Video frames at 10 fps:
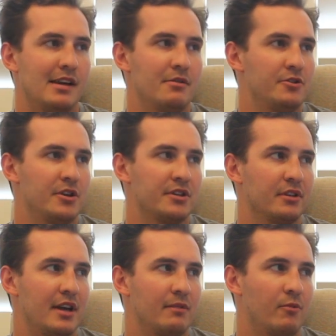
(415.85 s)
was just
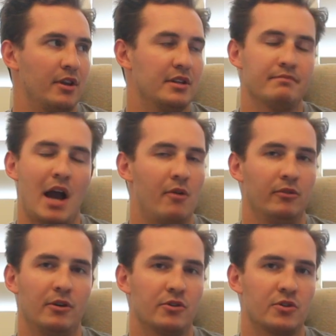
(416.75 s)
like one of these mountain
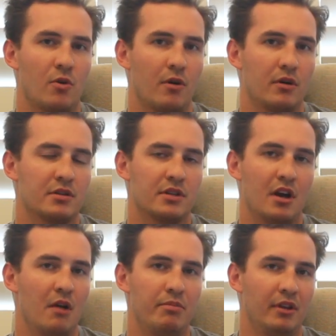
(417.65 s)
little stores
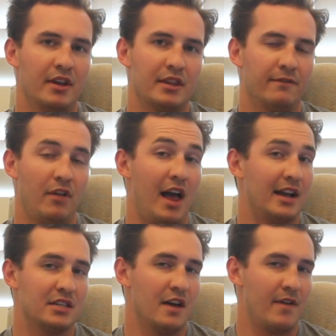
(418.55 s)
up in like the
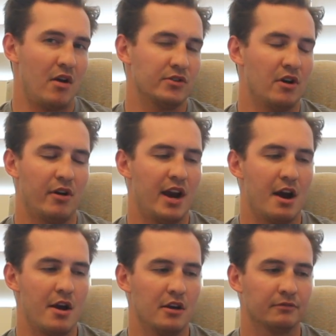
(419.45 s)
Flagstaff, Arizona
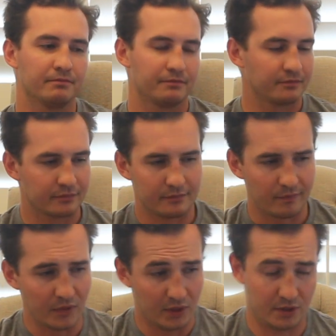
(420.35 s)
area.
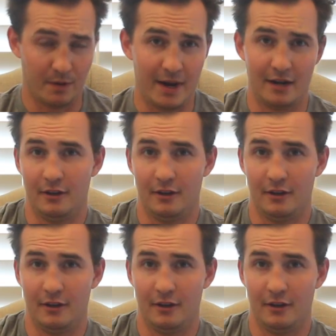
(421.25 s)
So I paid a